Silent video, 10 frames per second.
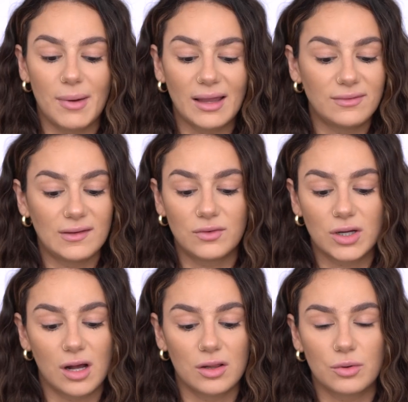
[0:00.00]
My
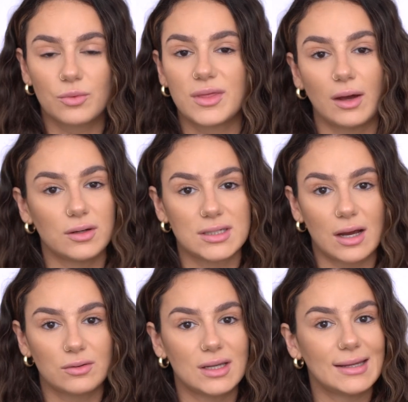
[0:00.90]
favorite color without a
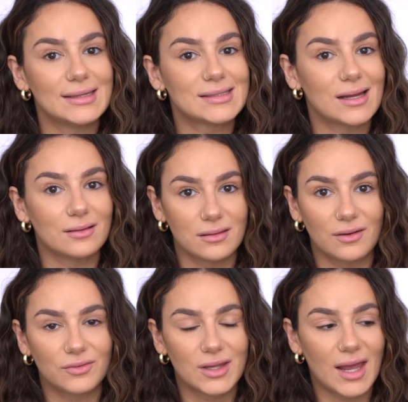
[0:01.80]
doubt is
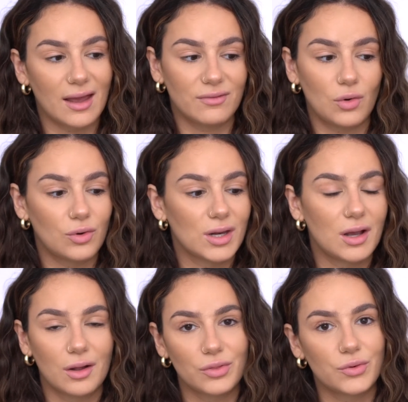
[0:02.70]
Lovely. I've already
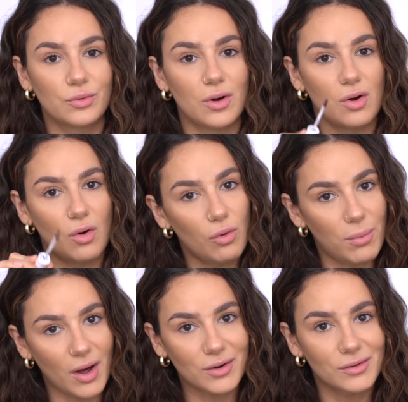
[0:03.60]
gone through a whole
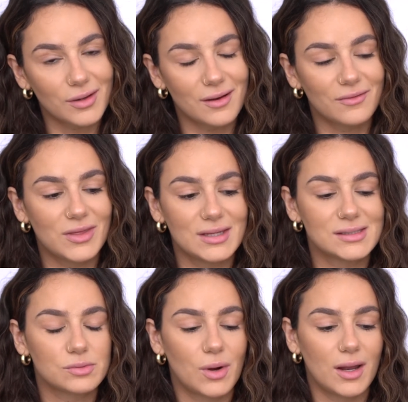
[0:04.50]
bottle of
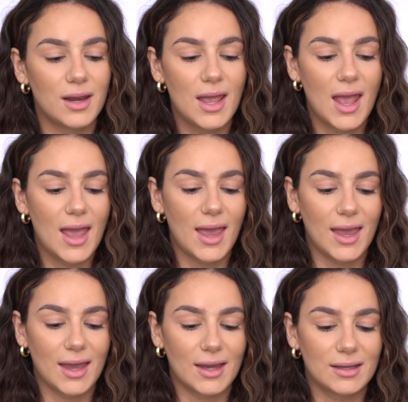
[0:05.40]
this one,
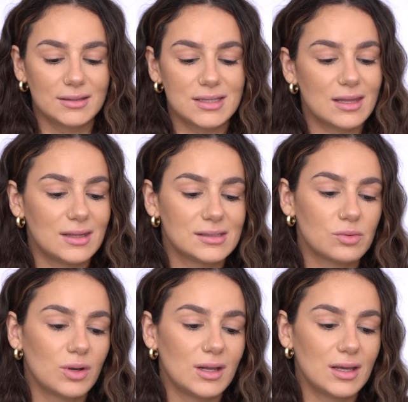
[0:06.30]
and this
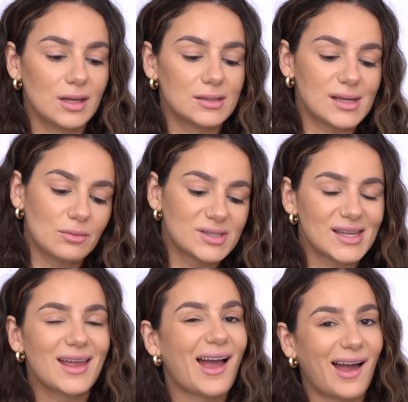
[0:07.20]
one is, I would
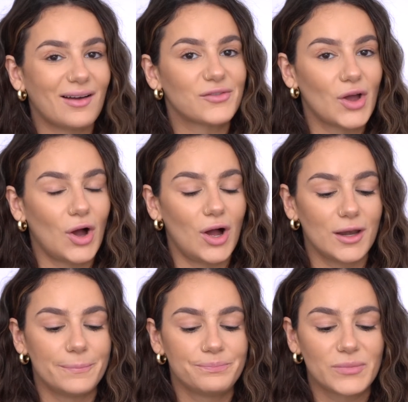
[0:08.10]
say, half
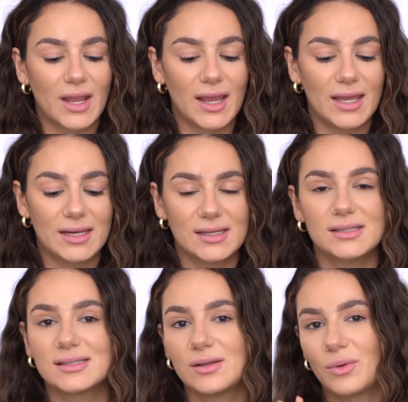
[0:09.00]
gone. It
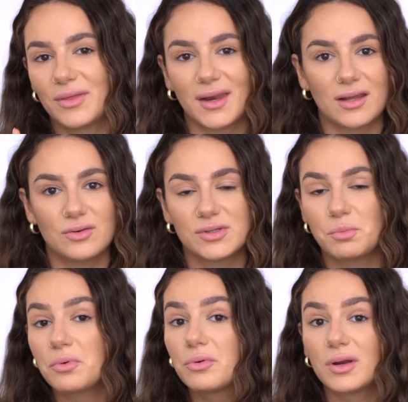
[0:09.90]
is the one that I use
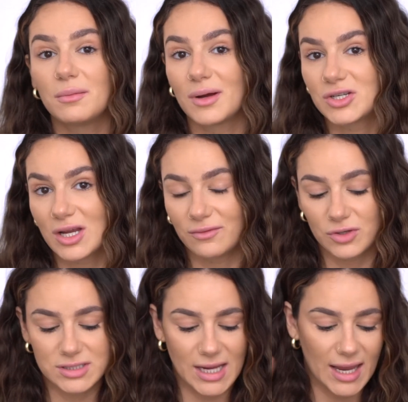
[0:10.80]
pretty much
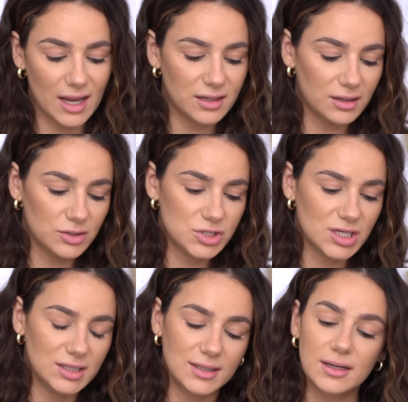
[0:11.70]
every day. Another
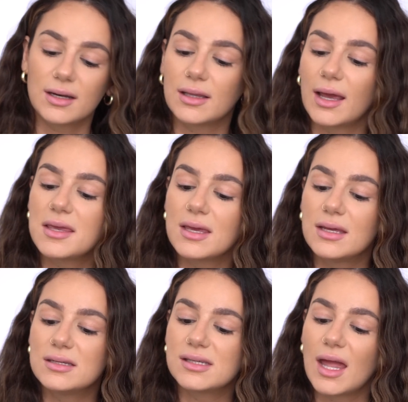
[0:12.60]
shade that I like
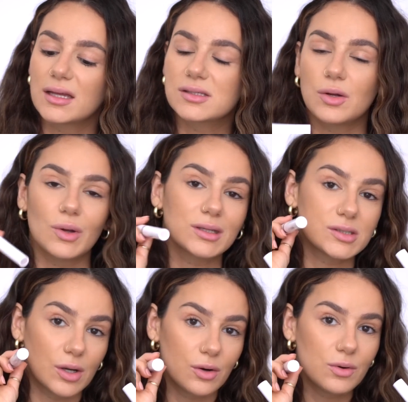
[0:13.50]
is
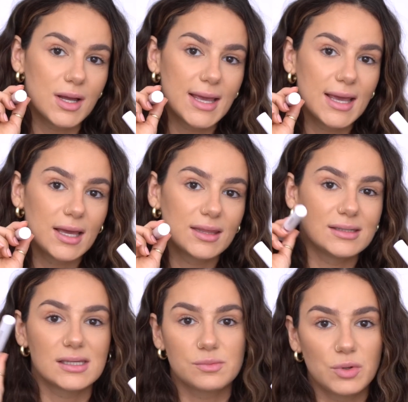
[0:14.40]
XOXO.
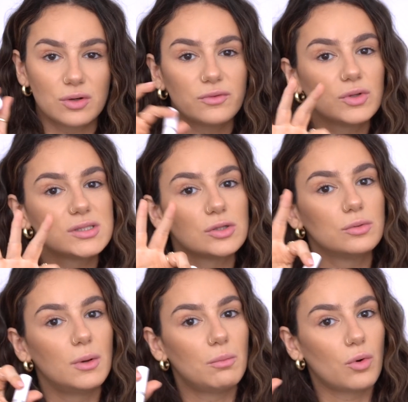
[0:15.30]
This is beautiful. It's a little
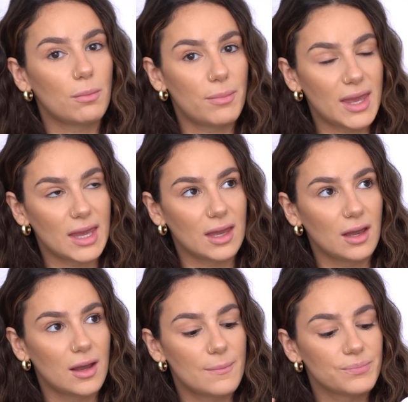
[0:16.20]
bit more
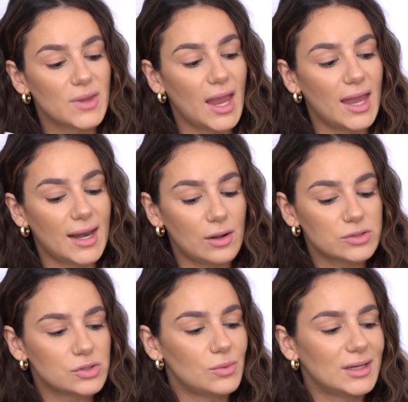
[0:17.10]
pink, and I
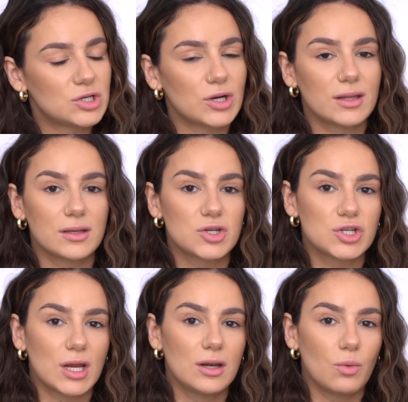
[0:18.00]
also want to try the
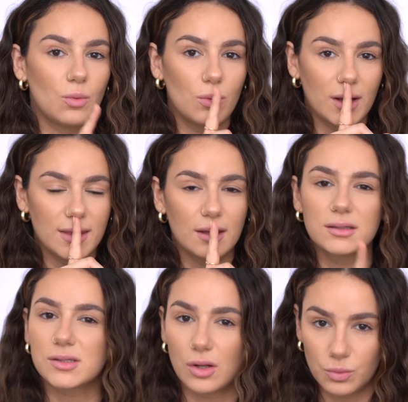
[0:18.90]
shade, I think
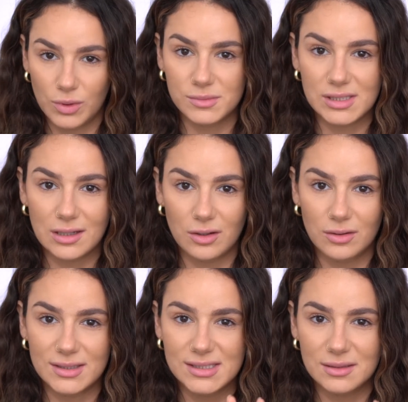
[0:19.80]
it's called
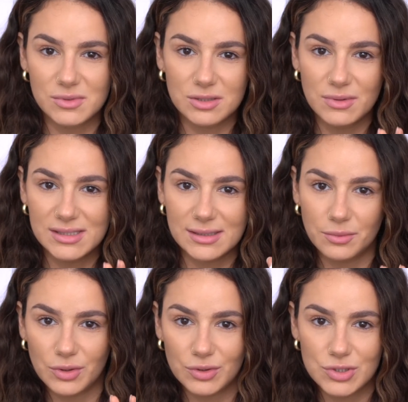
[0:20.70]
Whimsical. It seems to be
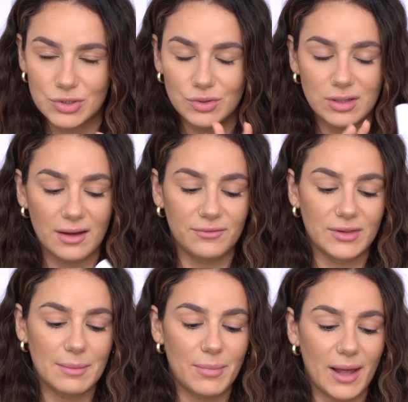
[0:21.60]
similar to
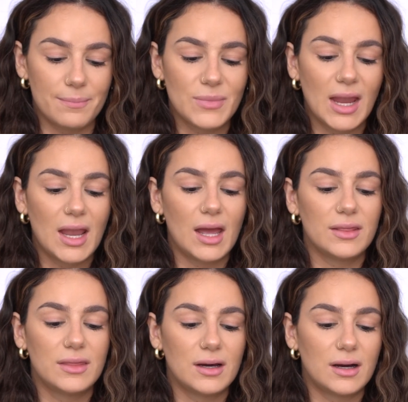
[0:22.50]
Lovely, but
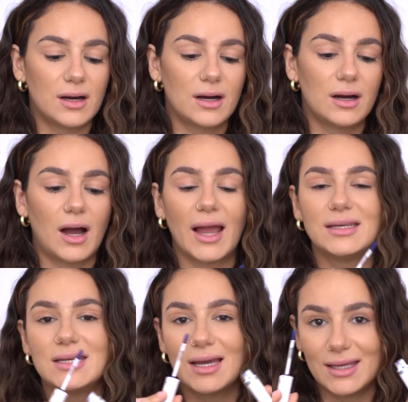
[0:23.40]
the
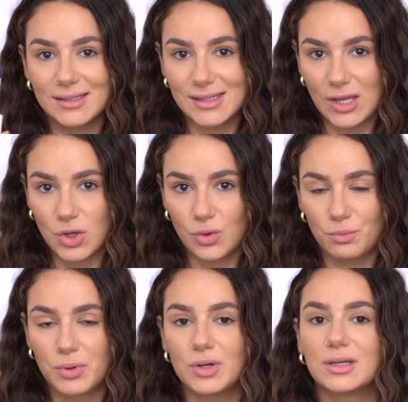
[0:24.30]
idea is that you
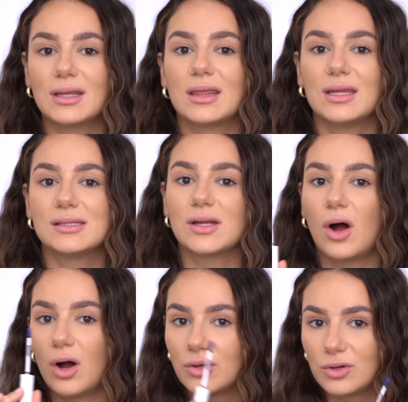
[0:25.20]
put this
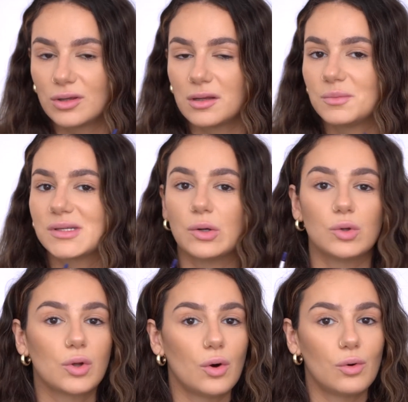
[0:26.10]
on your lips. It
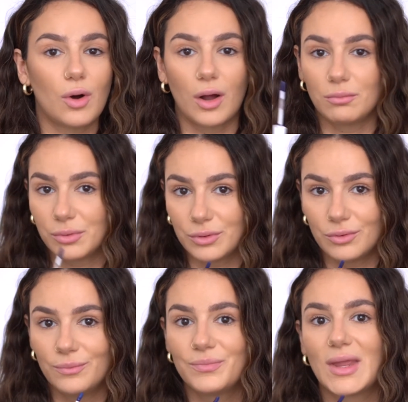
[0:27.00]
will go on
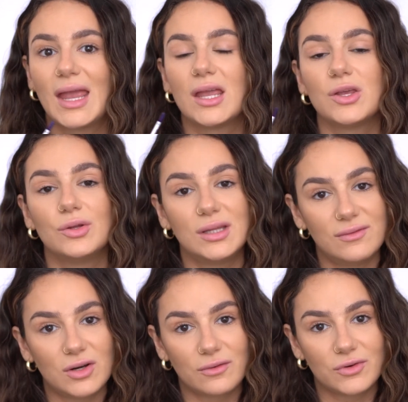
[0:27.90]
blue. You
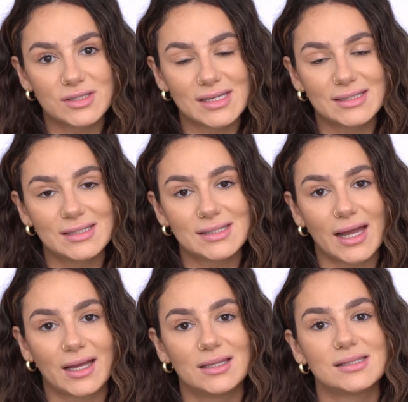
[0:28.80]
leave it on for 60
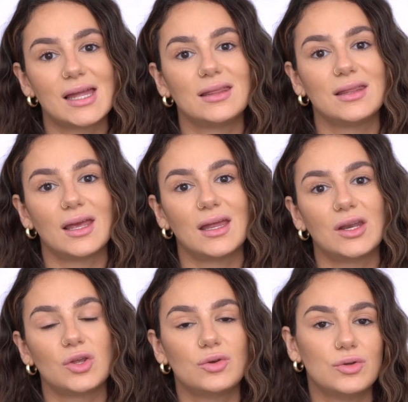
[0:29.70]
seconds and then
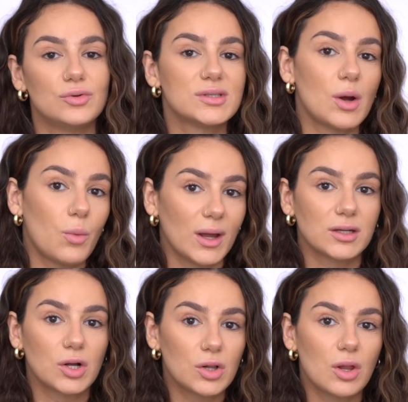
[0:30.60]
you use a
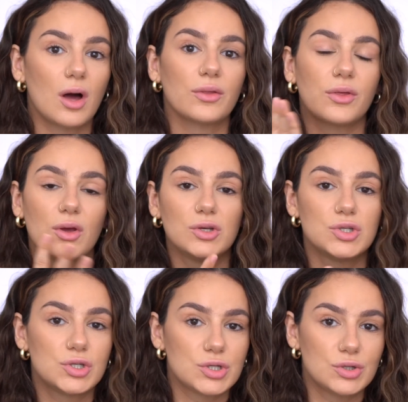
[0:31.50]
wet cloth
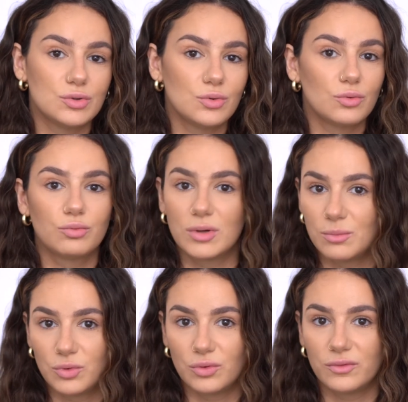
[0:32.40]
to
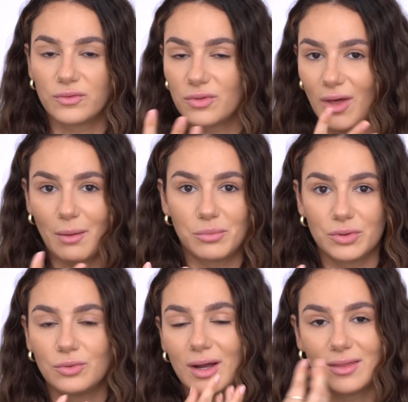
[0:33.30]
remove that
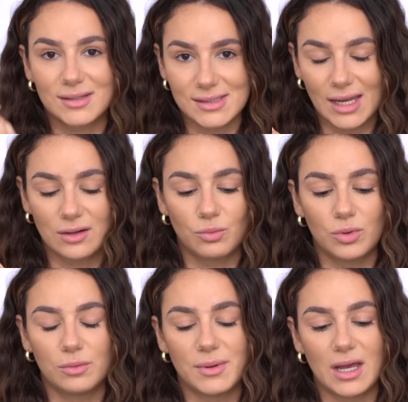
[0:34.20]
blue, and the stain
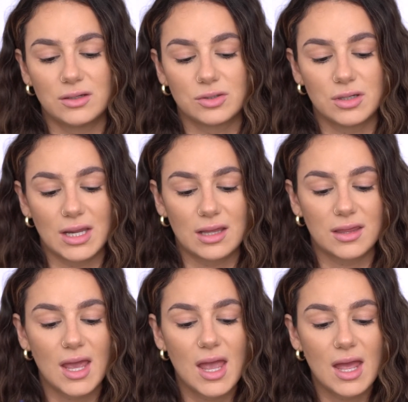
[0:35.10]
will be underneath.